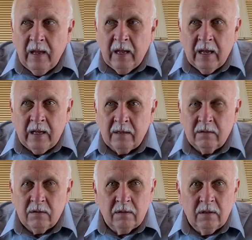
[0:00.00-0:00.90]
And
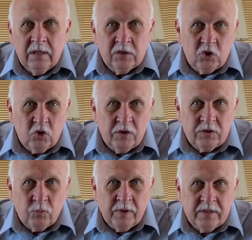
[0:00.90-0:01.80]
his
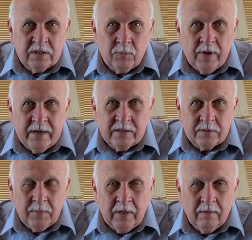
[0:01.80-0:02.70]
choice really
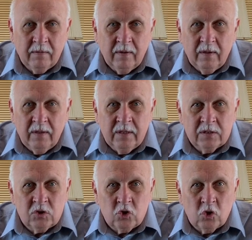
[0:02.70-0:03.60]
surprises me.
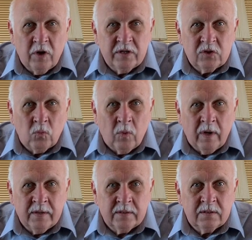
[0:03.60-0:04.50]
His choice
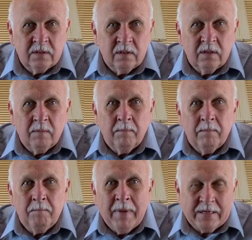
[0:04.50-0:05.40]
was
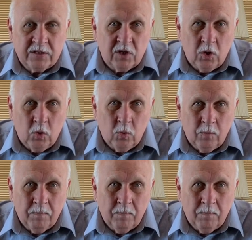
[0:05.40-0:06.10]
Mexico.